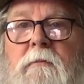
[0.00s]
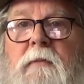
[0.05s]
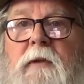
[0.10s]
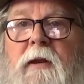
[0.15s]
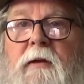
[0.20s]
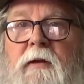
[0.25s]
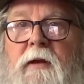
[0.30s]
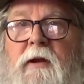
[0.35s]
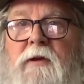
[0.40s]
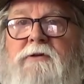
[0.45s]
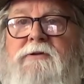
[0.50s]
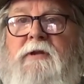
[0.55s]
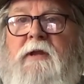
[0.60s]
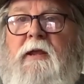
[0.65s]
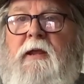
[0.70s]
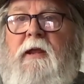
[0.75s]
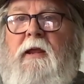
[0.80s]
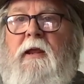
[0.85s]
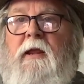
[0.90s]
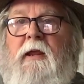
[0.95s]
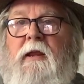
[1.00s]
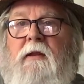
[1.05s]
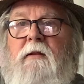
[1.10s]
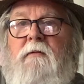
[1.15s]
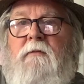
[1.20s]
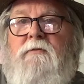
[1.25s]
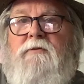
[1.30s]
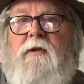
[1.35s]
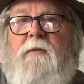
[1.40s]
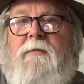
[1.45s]
And there's the E.
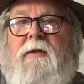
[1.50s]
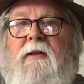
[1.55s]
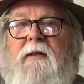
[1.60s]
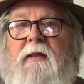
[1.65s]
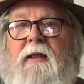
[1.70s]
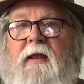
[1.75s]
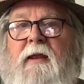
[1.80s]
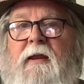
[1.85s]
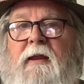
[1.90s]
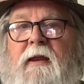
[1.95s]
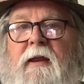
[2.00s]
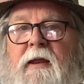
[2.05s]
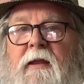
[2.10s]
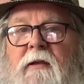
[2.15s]
So I'm hitting that E